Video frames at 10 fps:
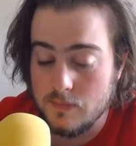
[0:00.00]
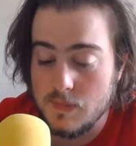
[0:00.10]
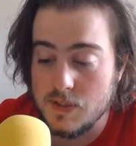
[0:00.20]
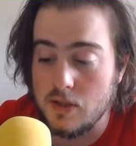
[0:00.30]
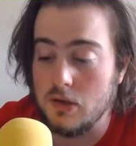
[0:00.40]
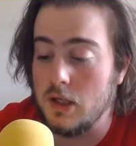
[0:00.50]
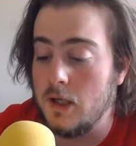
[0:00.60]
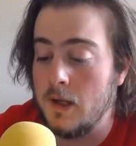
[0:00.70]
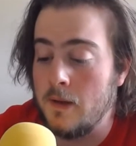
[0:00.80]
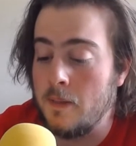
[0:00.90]
So
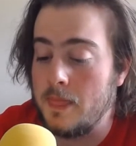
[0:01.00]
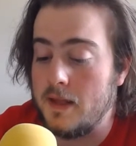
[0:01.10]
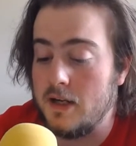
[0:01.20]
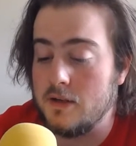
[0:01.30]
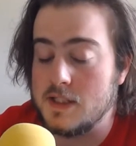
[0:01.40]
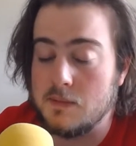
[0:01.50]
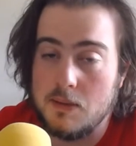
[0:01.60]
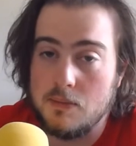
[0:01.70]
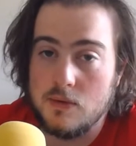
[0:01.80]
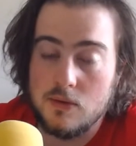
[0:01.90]
I know some
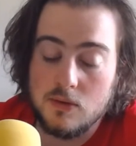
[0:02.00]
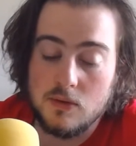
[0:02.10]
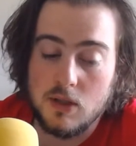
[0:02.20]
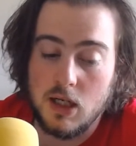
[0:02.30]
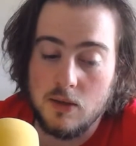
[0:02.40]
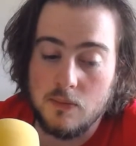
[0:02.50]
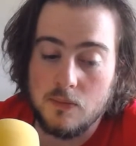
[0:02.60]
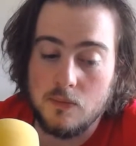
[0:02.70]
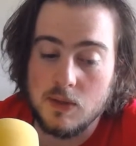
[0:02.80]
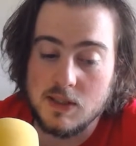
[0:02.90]
people,
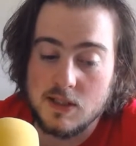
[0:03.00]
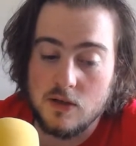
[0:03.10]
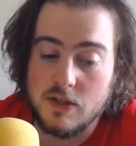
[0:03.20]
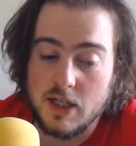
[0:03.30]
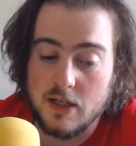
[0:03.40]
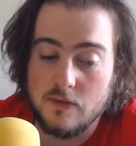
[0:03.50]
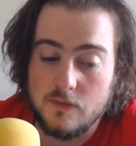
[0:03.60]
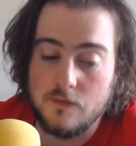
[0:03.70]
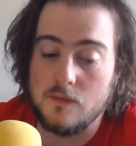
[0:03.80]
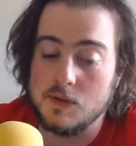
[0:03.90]
when Skull Dragon
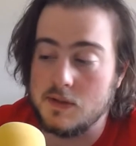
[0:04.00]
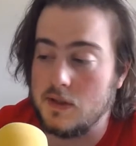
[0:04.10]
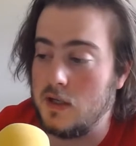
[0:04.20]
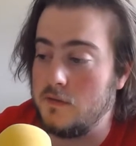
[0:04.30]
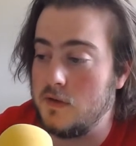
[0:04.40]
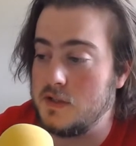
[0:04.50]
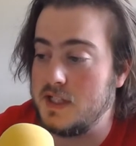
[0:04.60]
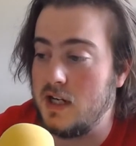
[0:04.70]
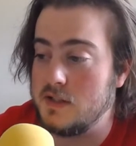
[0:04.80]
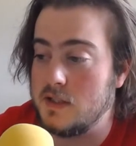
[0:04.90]
was first
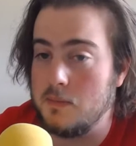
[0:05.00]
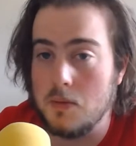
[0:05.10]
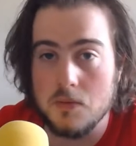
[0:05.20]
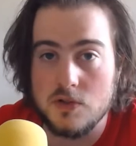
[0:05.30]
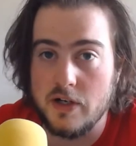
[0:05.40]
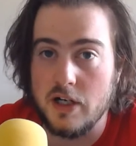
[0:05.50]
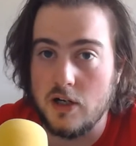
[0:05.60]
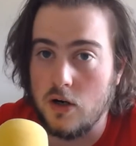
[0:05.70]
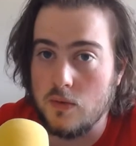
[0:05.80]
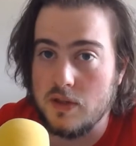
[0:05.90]
out, some people would try to
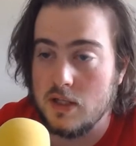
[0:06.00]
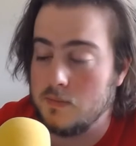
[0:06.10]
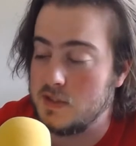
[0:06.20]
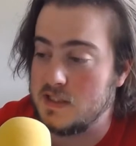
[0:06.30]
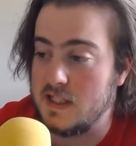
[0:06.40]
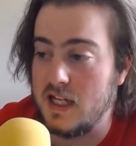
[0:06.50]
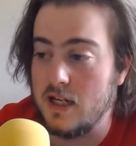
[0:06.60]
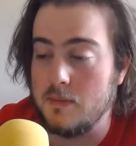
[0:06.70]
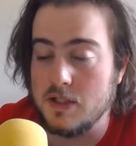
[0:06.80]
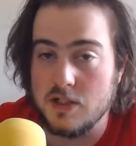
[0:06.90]
guard with him just to get
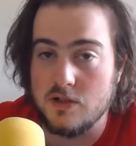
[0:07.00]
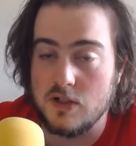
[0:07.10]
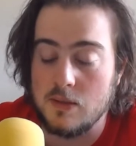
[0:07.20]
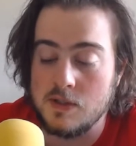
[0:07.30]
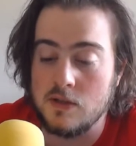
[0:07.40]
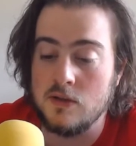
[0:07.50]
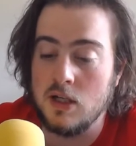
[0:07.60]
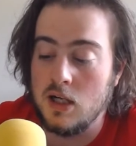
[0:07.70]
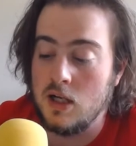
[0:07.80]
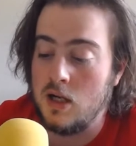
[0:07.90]
him into the drop zone.
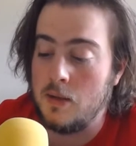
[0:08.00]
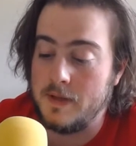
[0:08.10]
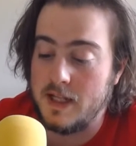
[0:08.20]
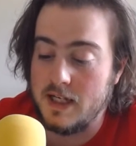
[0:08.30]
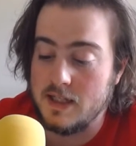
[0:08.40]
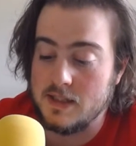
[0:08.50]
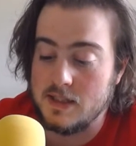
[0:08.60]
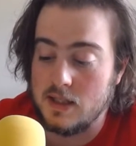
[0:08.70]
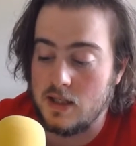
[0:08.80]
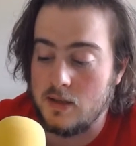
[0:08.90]
But that is
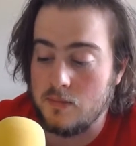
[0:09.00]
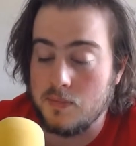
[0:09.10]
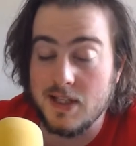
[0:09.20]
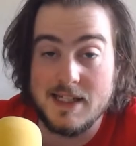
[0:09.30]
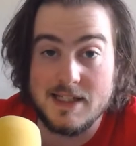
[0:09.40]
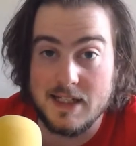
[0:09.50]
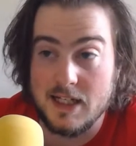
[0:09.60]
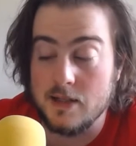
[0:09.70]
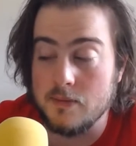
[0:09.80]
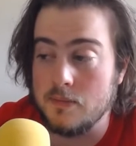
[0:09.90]
placing
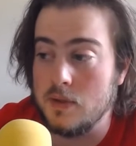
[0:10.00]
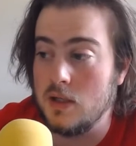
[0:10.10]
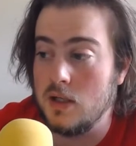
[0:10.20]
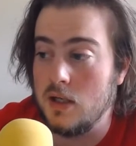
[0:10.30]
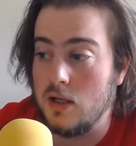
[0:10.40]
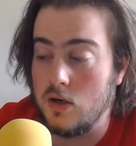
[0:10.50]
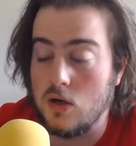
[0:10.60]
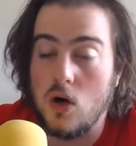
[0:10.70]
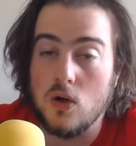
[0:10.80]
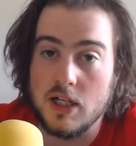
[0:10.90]
him, or
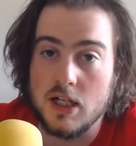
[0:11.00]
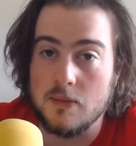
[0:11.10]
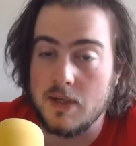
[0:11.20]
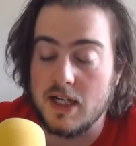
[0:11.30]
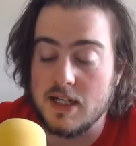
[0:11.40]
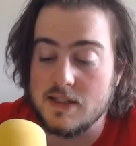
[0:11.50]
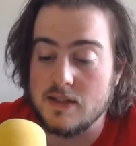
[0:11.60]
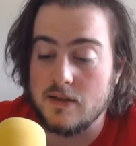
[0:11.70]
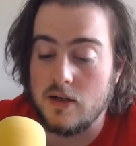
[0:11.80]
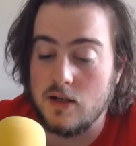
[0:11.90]
calling him, I guess,
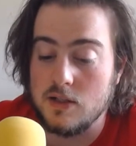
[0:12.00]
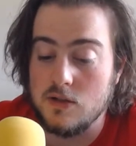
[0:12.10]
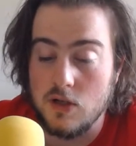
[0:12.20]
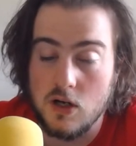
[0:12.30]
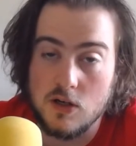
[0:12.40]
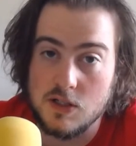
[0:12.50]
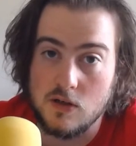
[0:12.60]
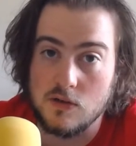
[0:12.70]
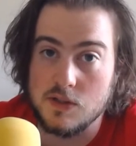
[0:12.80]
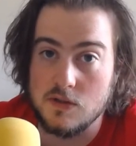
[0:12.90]
to the guard
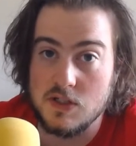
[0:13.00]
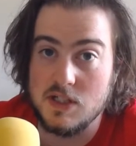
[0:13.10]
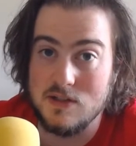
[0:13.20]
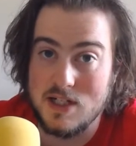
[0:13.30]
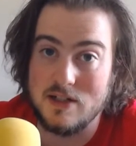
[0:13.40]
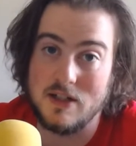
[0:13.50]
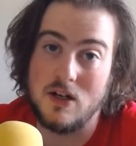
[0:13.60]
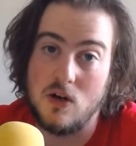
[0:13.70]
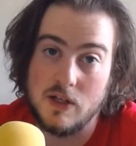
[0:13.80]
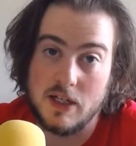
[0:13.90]
circle. So you're still technically
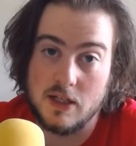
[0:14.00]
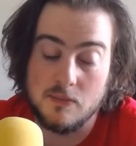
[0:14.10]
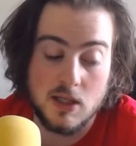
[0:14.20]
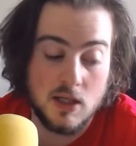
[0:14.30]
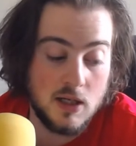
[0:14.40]
calling him.